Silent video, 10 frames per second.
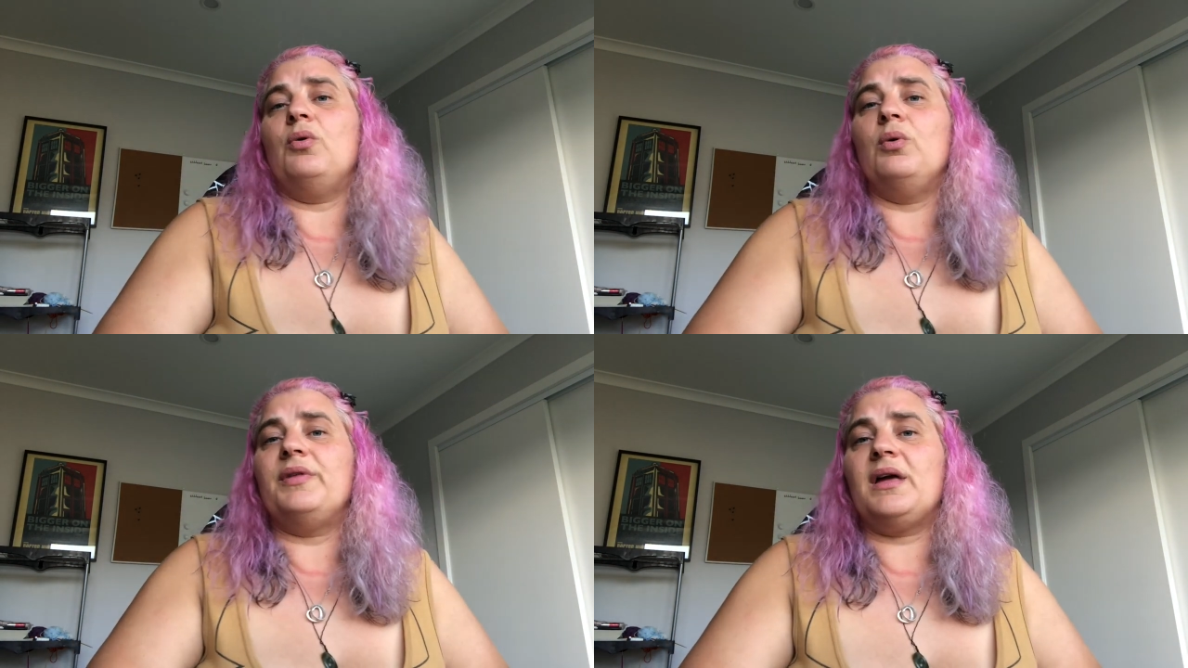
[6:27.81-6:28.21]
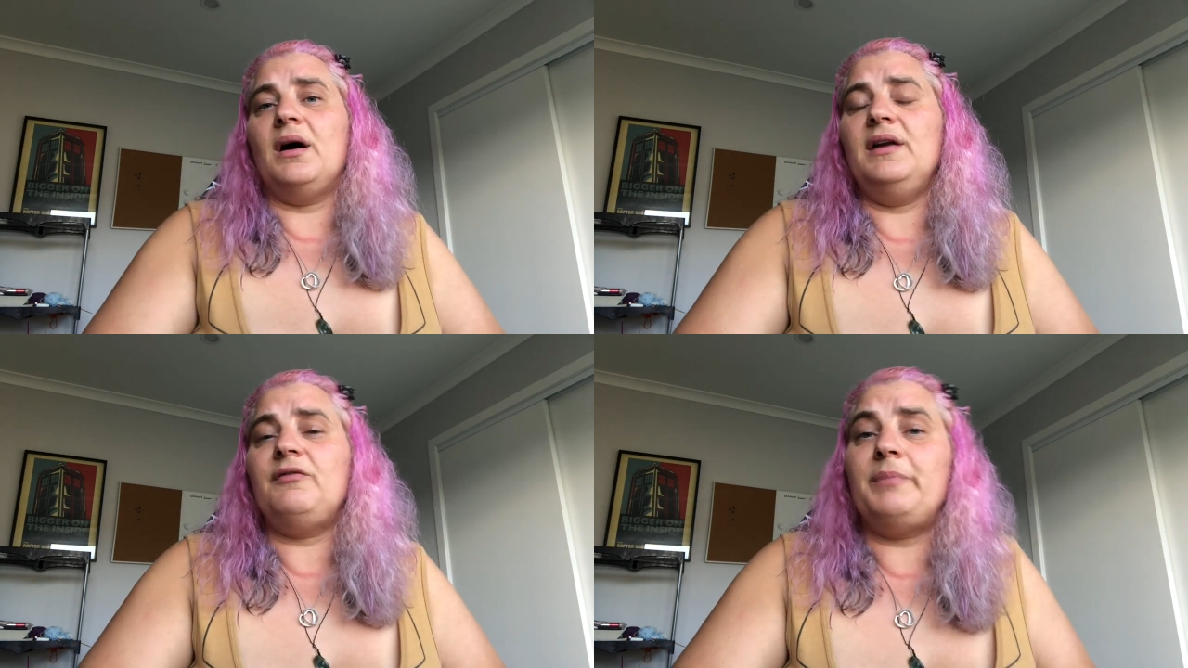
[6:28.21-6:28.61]
or the
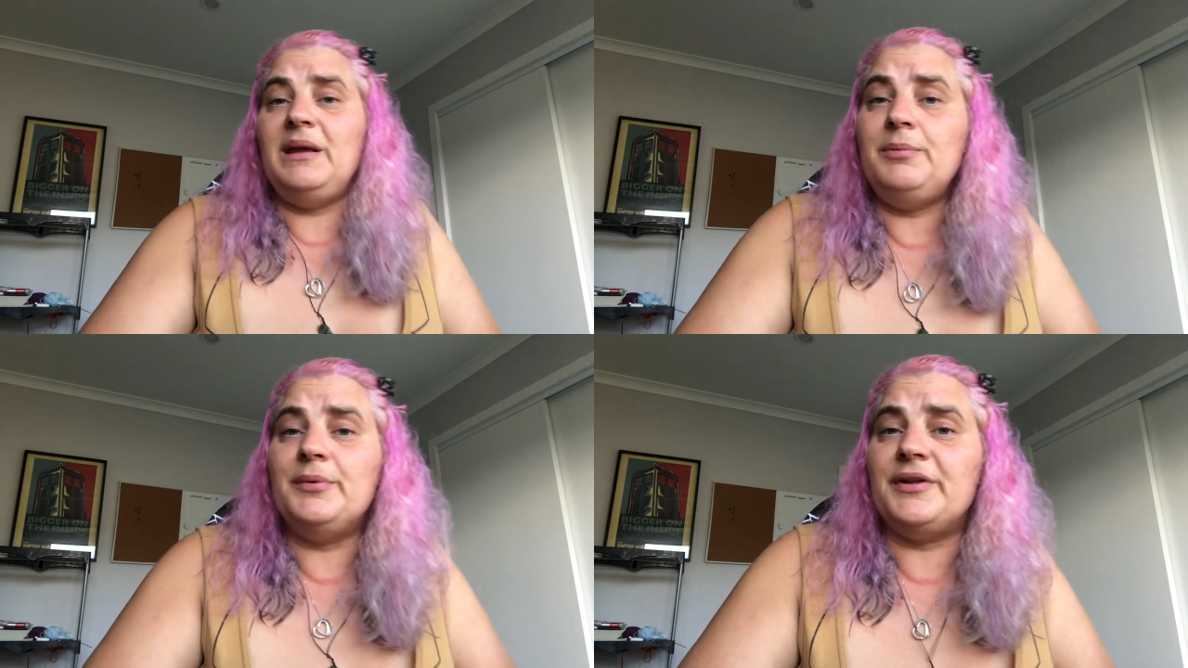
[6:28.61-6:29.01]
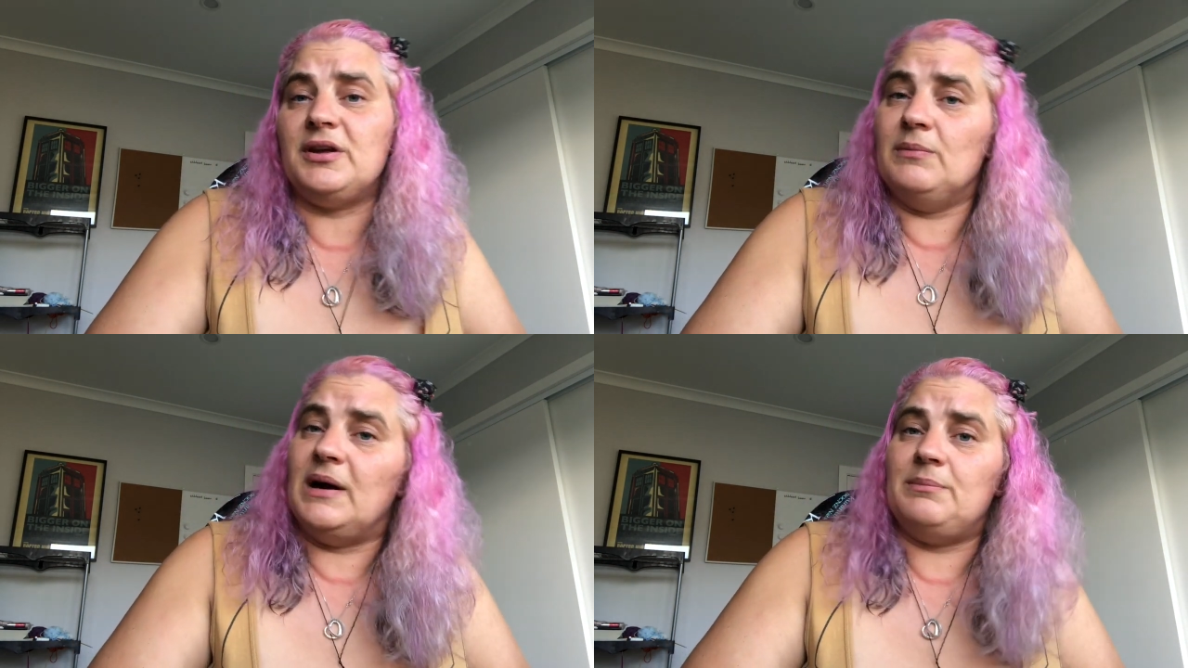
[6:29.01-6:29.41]
kind of people that
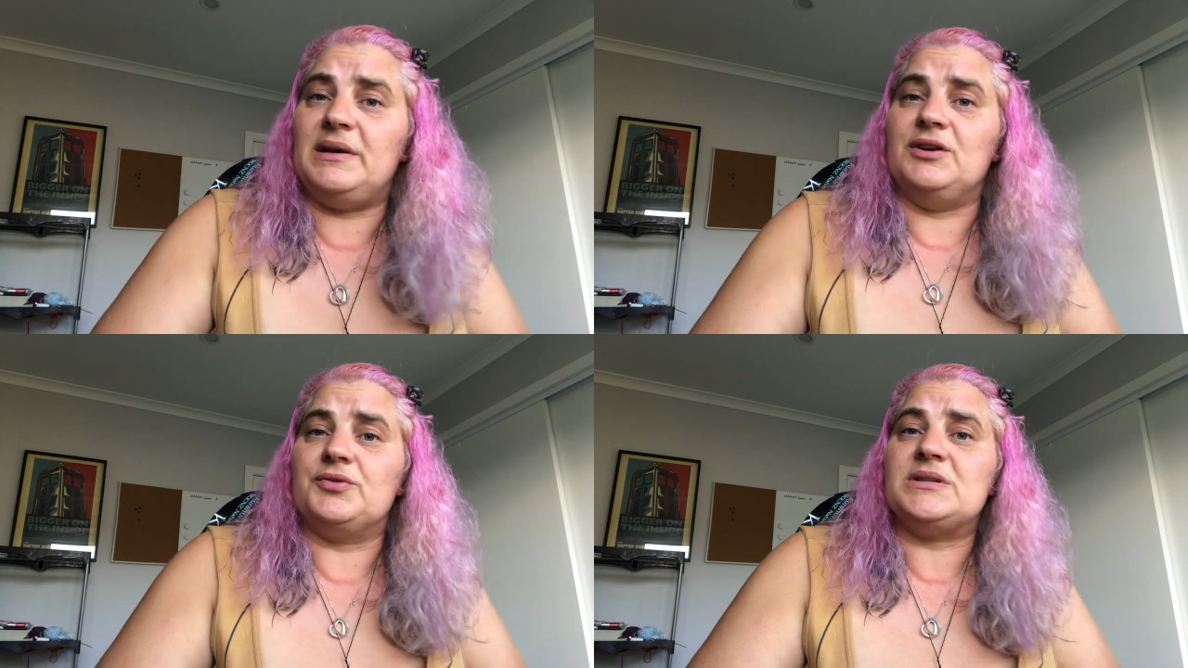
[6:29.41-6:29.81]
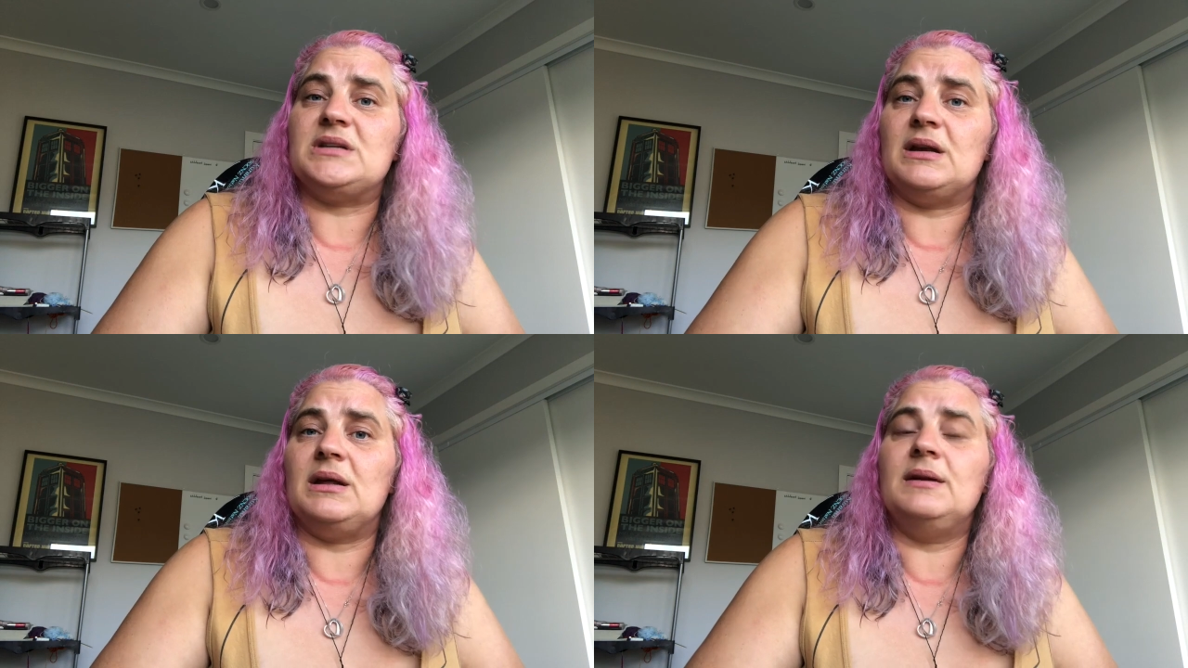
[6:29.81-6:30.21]
you might be
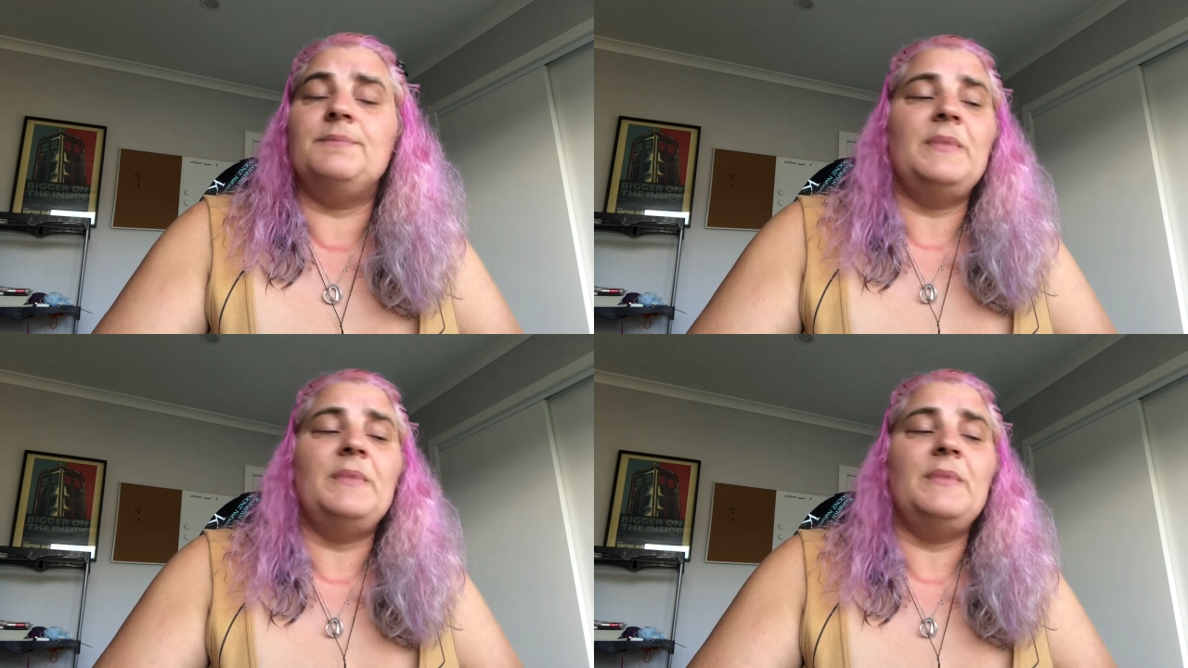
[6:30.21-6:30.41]
interested in,